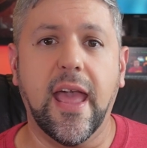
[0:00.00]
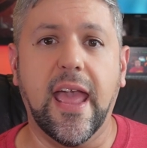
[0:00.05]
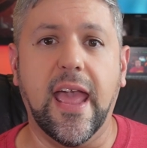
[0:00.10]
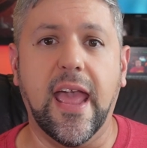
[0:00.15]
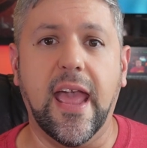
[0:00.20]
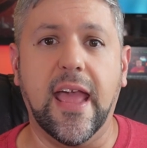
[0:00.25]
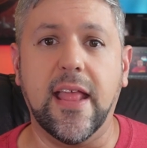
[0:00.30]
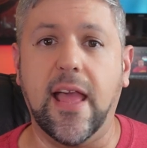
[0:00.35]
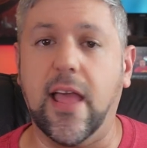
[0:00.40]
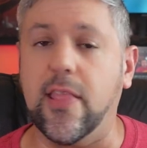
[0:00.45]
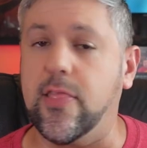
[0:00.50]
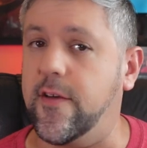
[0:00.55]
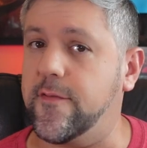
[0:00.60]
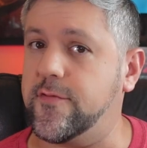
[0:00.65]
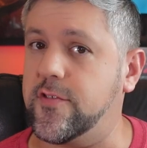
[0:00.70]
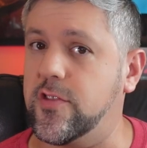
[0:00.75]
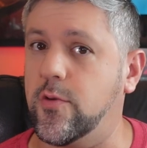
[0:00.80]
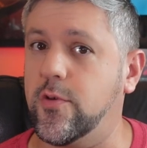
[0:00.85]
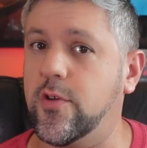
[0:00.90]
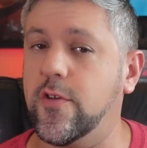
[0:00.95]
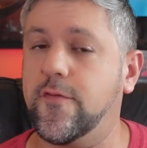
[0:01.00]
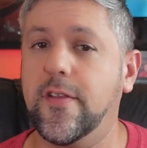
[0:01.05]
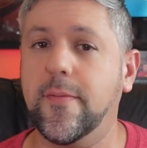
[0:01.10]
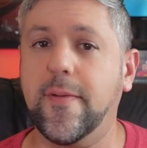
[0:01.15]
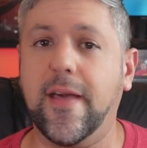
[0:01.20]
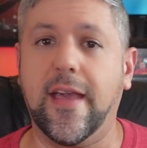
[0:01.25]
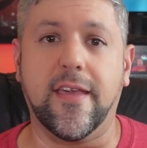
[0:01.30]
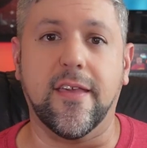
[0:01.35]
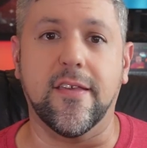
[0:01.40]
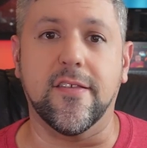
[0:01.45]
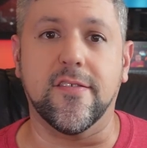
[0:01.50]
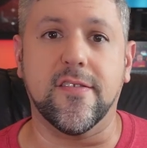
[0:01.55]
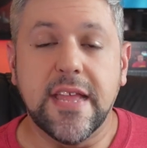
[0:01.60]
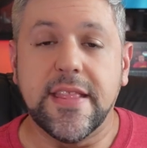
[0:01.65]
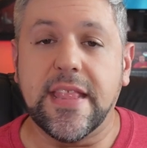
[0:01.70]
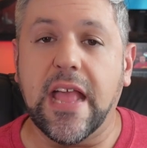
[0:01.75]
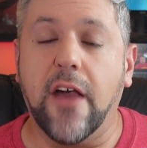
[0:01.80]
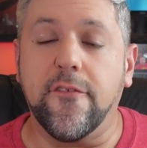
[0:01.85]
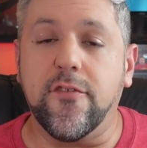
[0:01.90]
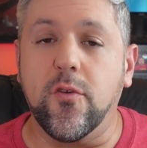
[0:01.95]
and I'd love to know what your feedback is.
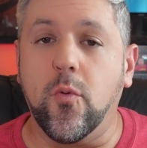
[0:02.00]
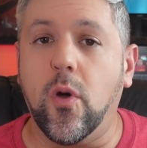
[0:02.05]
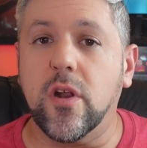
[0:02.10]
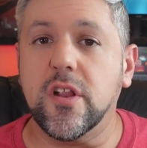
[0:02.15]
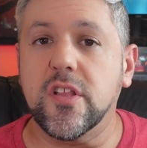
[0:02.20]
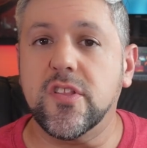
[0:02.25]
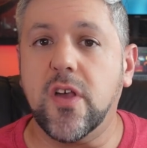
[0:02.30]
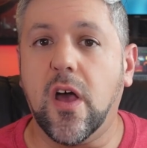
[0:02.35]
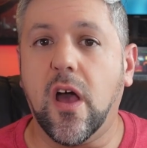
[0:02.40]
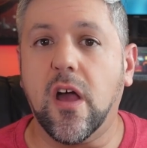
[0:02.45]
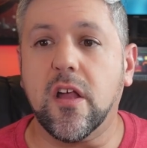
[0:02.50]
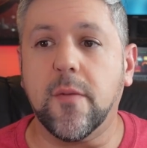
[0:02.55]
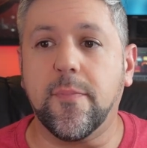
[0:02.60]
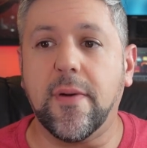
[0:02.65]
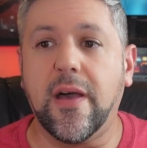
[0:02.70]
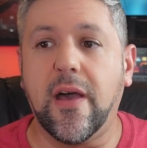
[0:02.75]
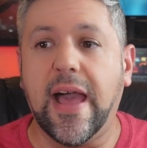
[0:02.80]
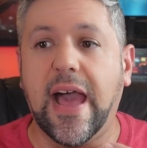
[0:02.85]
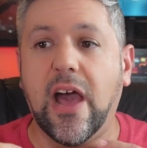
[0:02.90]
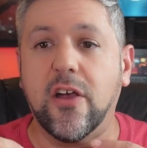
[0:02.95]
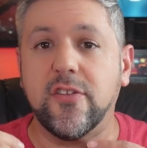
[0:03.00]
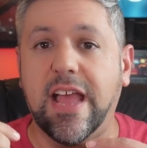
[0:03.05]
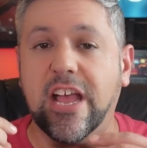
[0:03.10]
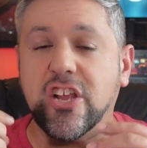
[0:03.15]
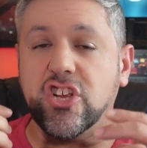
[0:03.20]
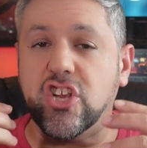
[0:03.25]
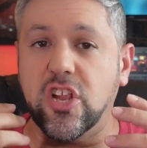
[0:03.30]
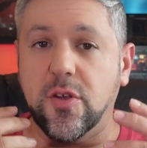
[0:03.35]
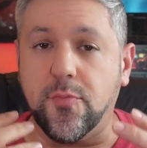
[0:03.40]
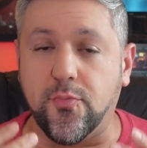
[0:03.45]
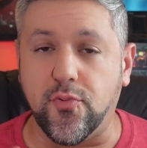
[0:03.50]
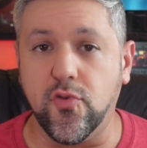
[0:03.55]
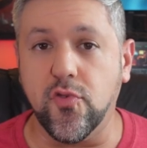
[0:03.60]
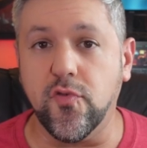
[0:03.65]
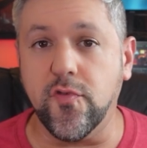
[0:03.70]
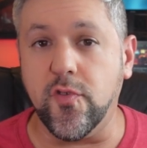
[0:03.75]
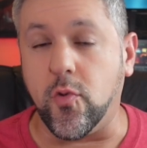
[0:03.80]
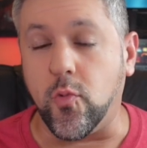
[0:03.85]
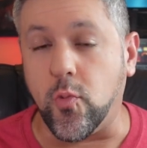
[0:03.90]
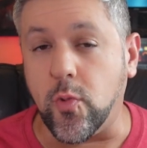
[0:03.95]
Now, if you want to talk about how to actually
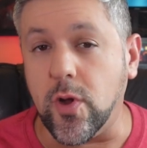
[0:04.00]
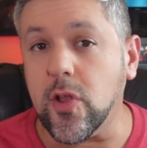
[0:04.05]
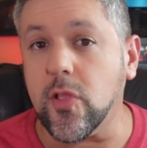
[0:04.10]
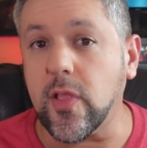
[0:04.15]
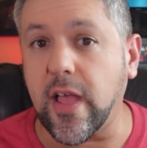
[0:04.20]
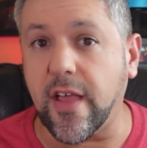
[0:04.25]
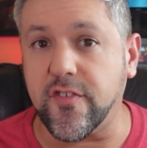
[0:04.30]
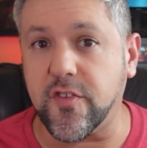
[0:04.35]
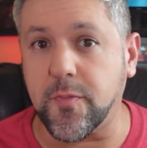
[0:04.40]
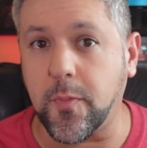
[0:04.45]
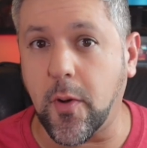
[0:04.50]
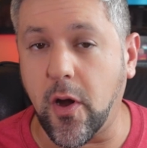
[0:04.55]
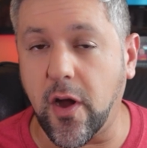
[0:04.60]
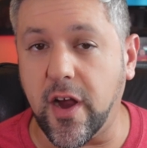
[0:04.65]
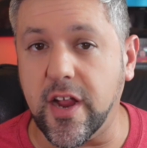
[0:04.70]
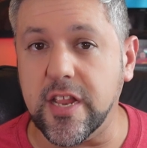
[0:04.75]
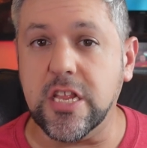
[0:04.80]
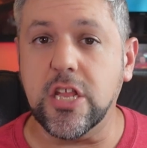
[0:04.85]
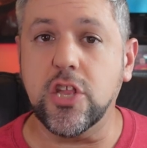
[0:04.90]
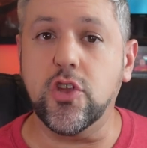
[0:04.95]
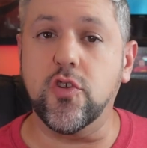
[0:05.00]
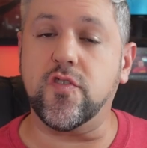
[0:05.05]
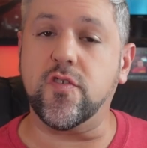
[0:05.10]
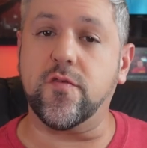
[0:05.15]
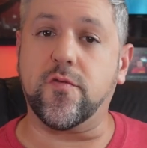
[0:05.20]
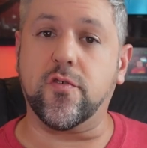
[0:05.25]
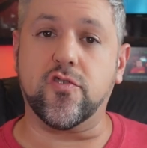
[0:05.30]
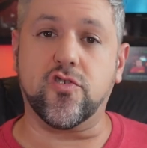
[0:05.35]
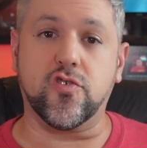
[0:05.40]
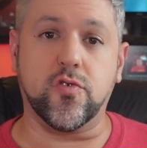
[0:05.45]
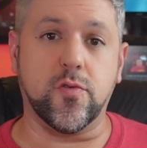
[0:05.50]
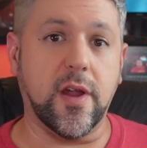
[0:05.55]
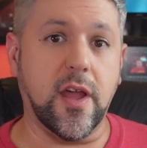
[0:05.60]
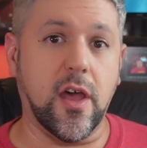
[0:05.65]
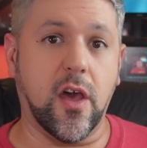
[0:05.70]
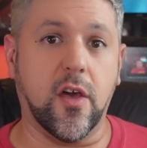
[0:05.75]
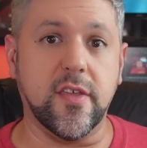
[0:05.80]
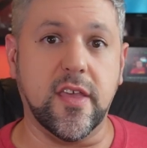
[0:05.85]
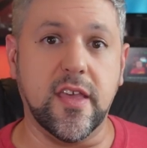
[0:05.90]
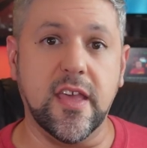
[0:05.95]
improve your real life sparring using virtual
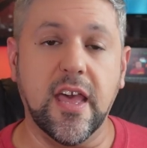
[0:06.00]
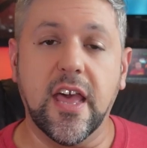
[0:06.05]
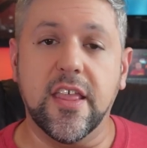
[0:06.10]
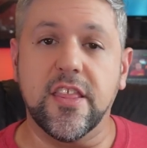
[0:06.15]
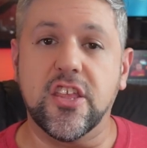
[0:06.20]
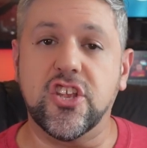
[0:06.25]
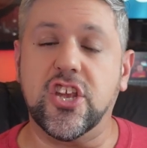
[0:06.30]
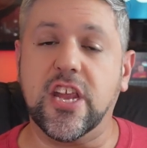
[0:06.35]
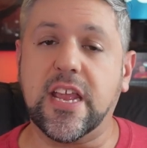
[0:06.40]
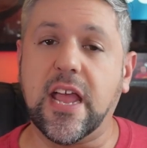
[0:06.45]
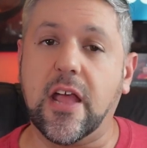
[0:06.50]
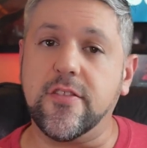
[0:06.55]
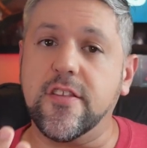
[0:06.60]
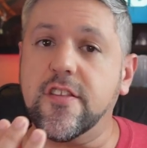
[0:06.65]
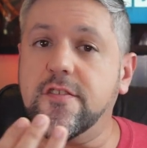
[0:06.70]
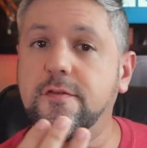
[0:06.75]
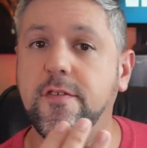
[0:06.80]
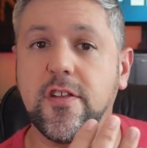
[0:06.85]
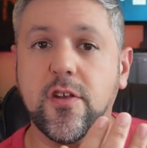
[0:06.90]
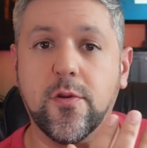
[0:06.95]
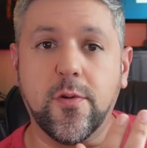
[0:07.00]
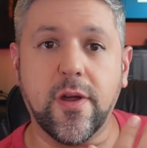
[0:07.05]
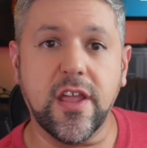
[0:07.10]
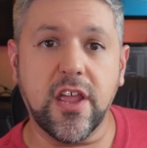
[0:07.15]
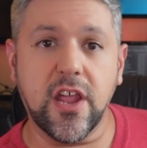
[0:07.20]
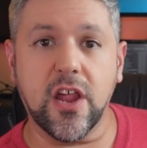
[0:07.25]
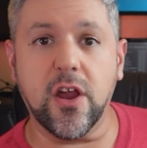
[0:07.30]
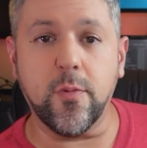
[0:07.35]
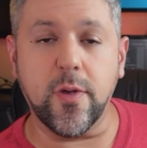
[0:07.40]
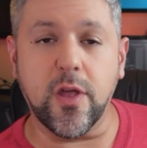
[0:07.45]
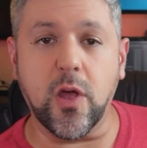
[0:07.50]
reality, then check out this video right here.